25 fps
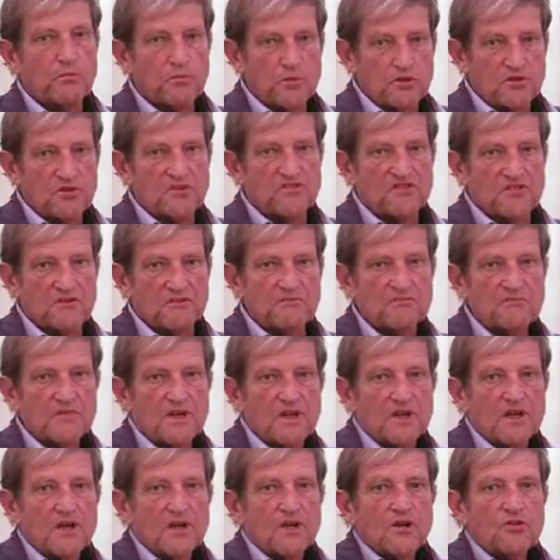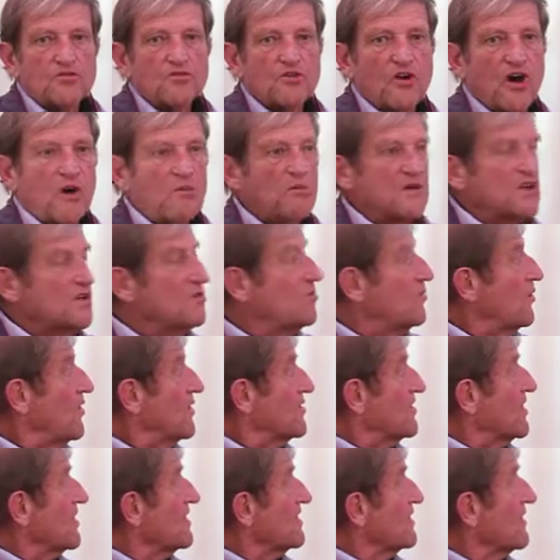Buddhism, normally
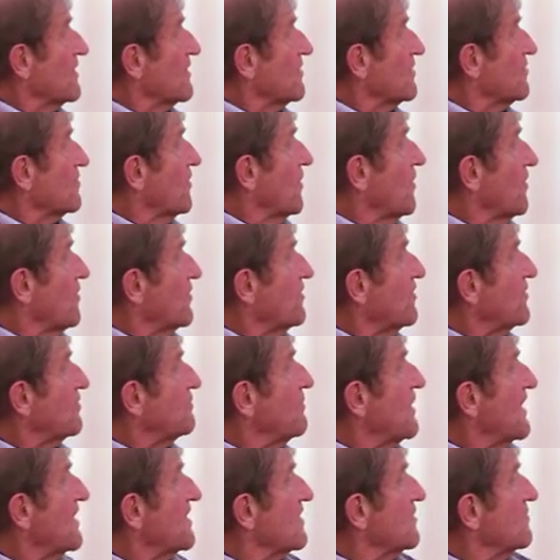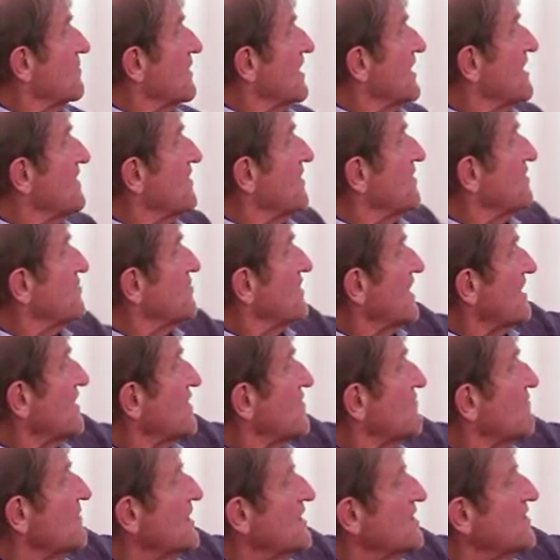working in the north. By the way, the
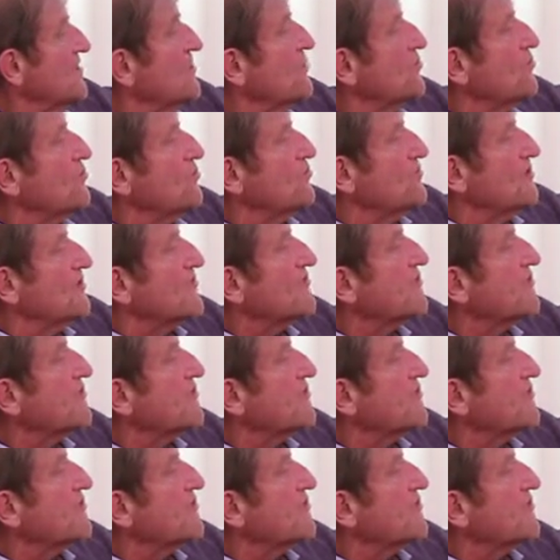second one is Ute